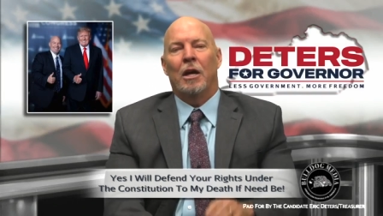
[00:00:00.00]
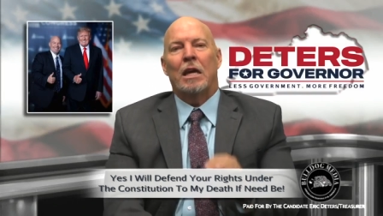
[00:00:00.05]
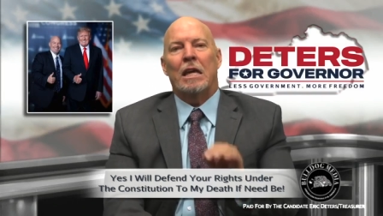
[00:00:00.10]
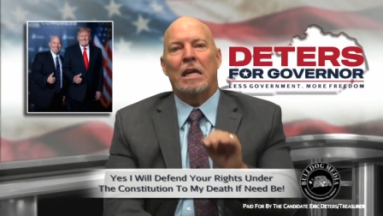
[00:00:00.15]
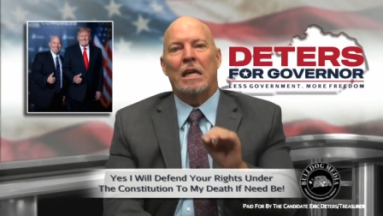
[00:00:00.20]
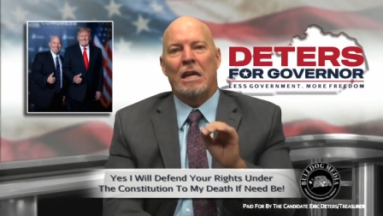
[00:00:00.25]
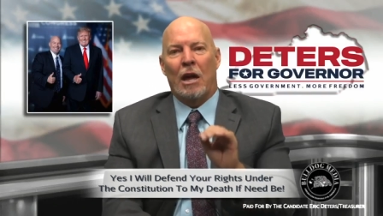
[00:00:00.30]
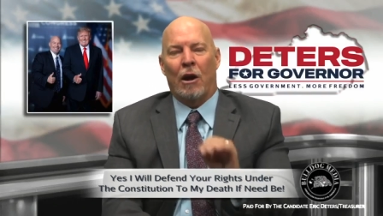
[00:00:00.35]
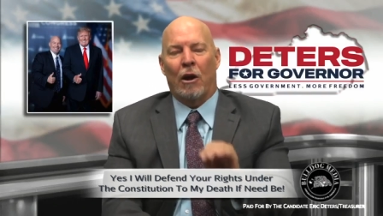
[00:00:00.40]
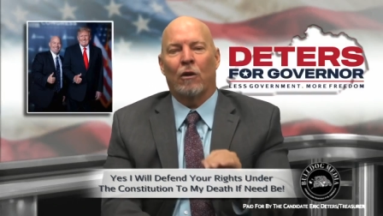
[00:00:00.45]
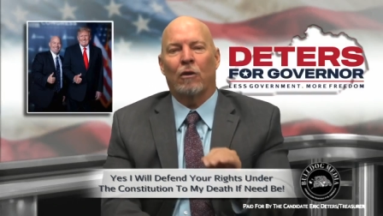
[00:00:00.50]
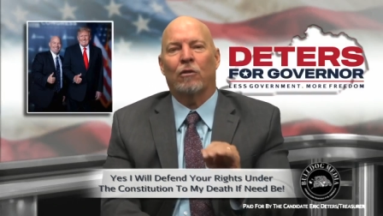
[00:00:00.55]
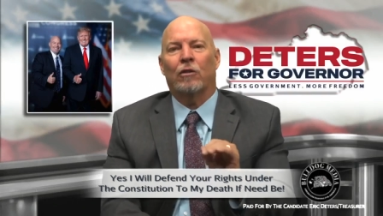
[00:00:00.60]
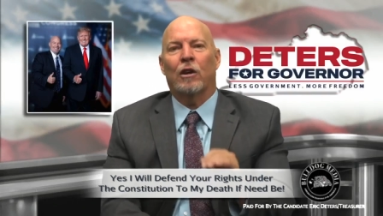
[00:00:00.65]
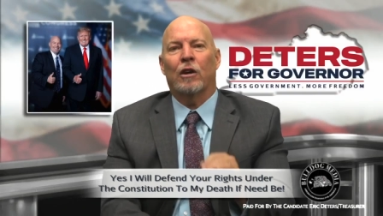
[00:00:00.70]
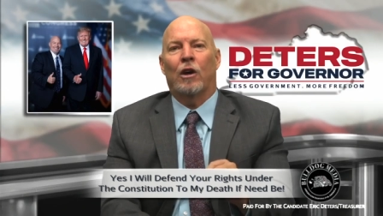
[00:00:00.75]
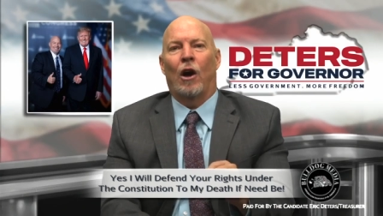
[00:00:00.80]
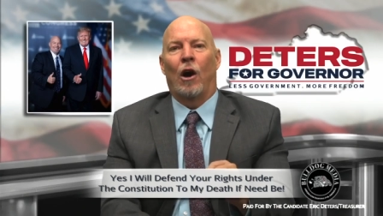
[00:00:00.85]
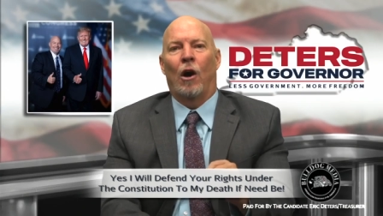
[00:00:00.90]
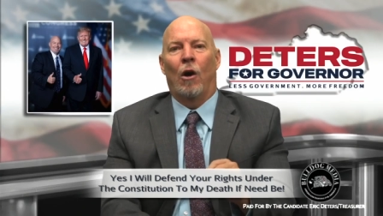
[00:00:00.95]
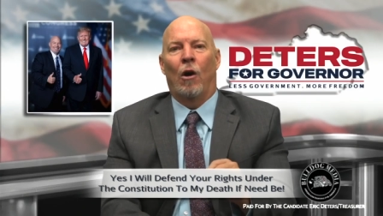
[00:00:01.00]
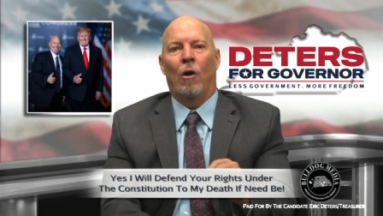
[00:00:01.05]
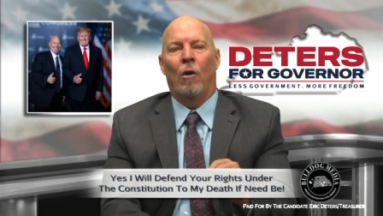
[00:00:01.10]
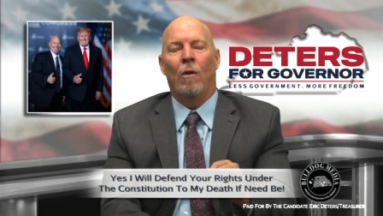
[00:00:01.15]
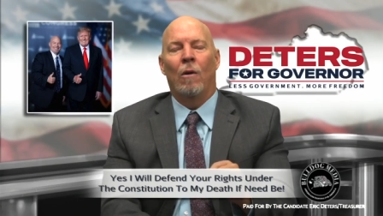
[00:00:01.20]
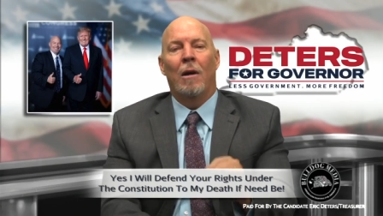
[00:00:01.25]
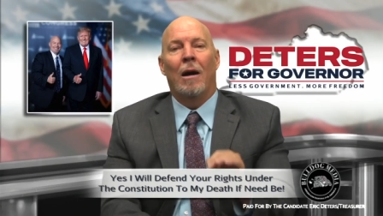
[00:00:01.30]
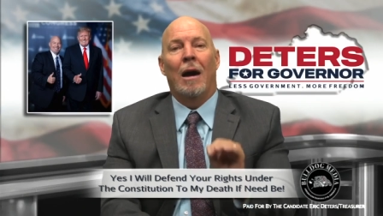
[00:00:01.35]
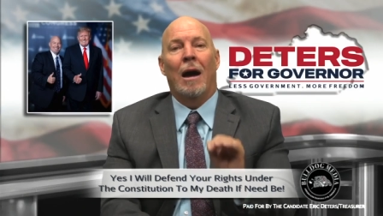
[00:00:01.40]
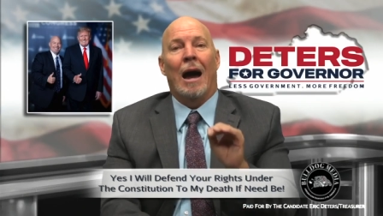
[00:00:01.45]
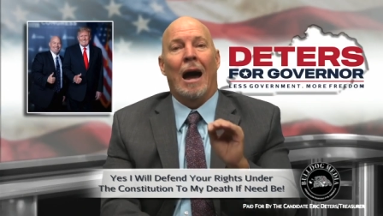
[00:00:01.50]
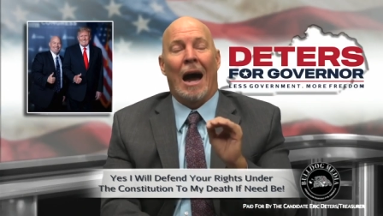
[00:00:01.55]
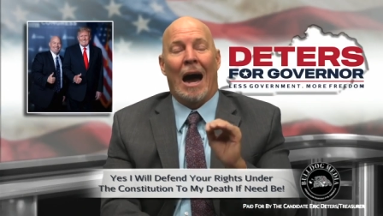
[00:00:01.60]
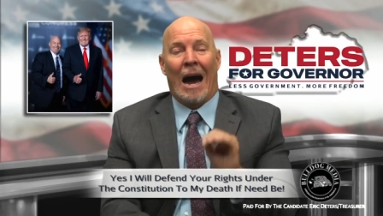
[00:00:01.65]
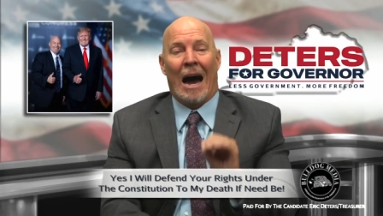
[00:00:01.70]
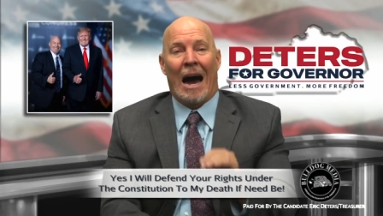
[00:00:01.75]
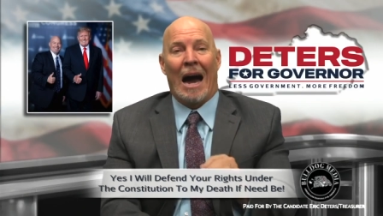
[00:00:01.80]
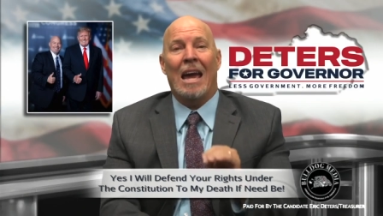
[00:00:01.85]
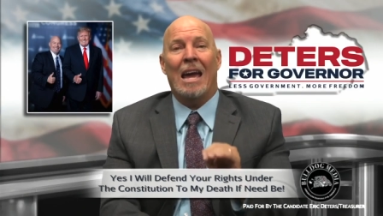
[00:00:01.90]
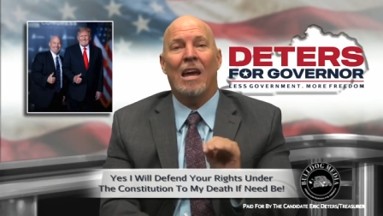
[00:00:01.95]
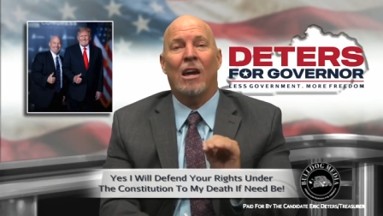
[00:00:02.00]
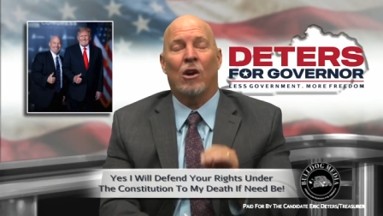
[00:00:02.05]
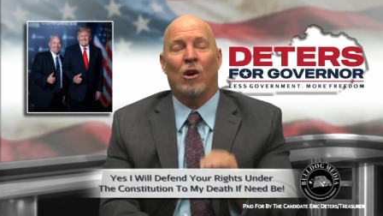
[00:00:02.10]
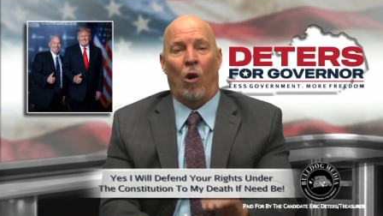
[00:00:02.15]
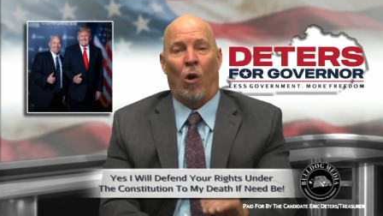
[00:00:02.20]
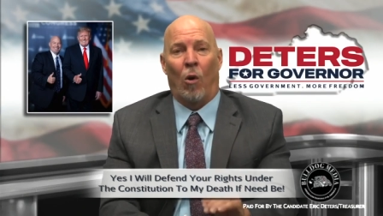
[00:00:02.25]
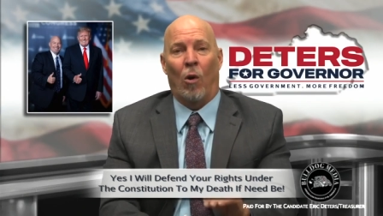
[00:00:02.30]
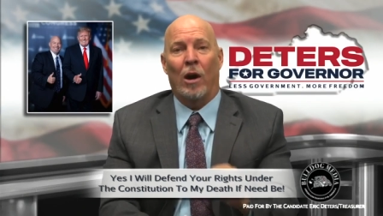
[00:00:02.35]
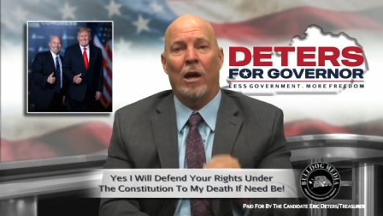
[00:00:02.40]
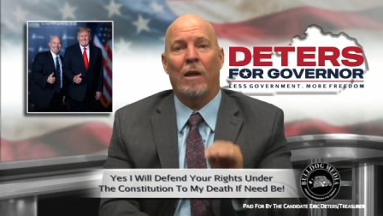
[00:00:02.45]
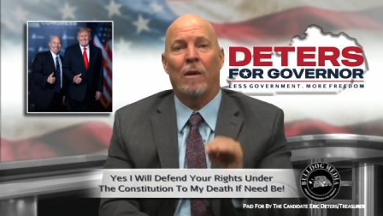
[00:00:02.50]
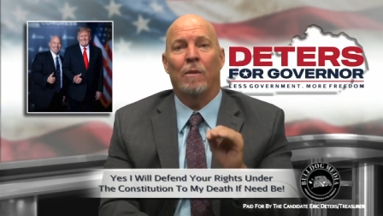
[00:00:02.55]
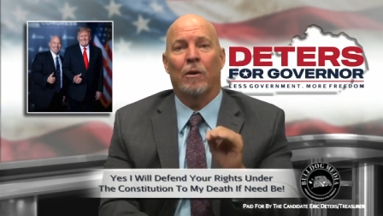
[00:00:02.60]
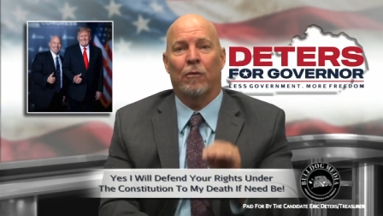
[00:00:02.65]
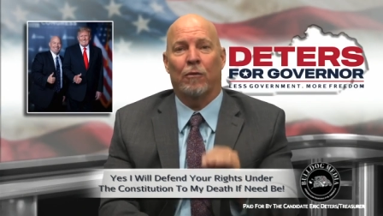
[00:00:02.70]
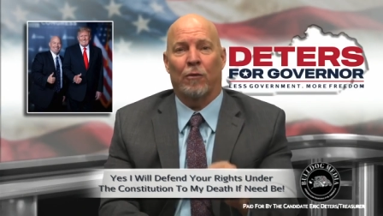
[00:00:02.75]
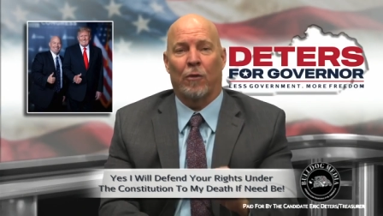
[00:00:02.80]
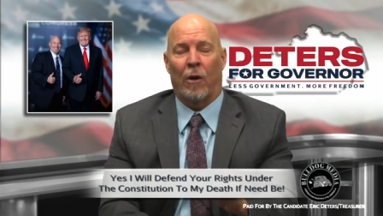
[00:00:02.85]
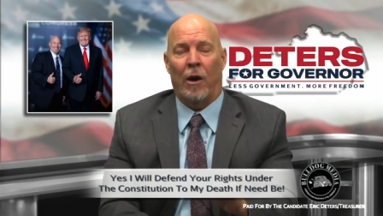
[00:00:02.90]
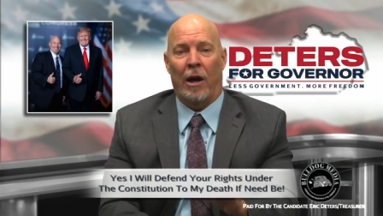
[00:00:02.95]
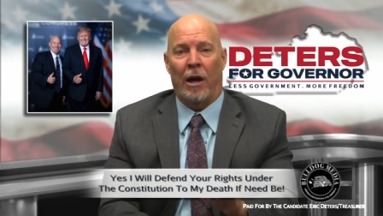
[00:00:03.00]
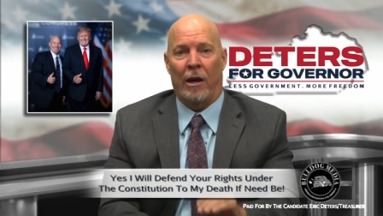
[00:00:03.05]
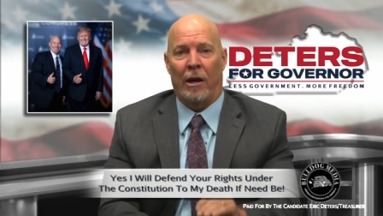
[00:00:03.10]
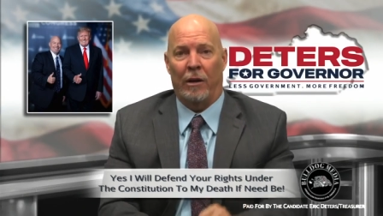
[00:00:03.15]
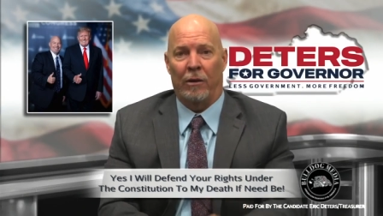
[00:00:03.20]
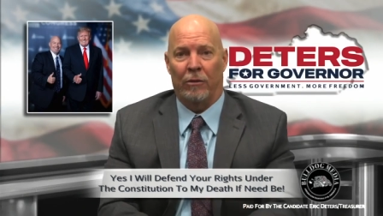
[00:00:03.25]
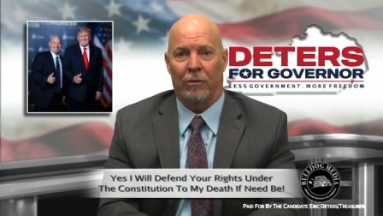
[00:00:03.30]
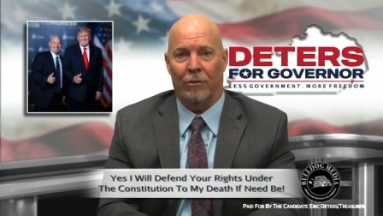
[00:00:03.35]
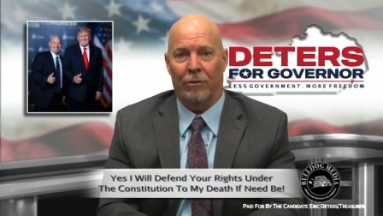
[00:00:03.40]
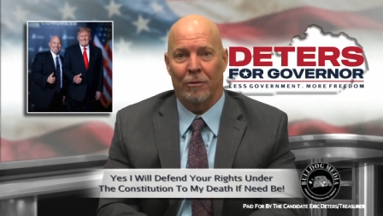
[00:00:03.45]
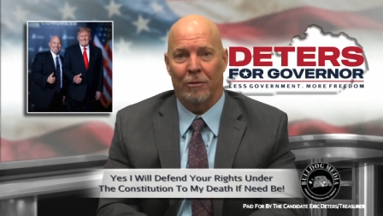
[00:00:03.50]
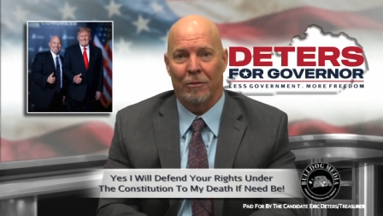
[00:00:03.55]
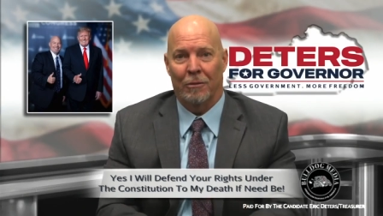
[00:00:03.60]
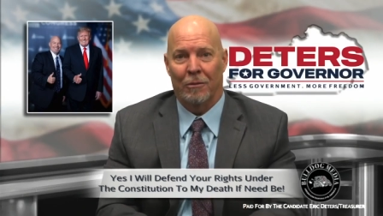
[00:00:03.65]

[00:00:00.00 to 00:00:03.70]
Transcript: Years ago, I coined the phrase,